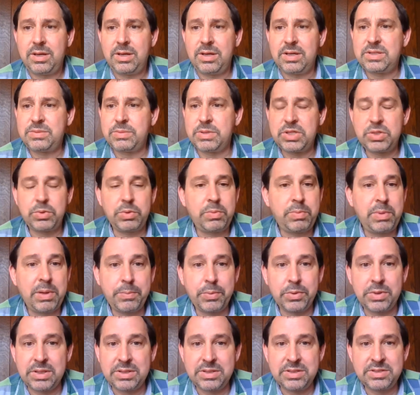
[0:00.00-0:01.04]
especially with
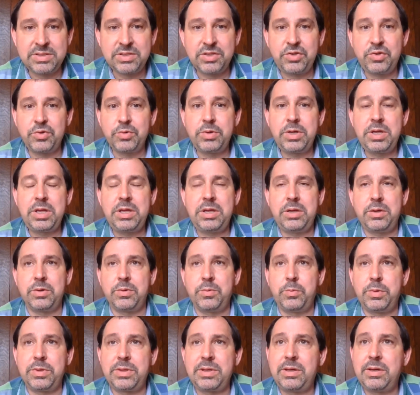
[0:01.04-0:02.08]
people that disagree or
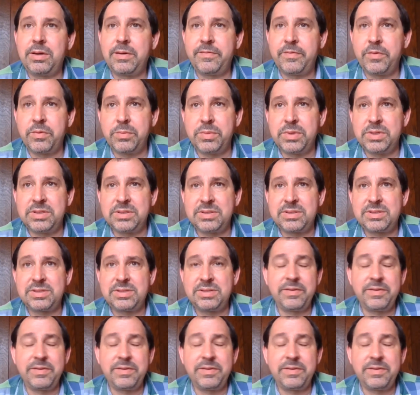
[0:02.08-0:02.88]
with governments,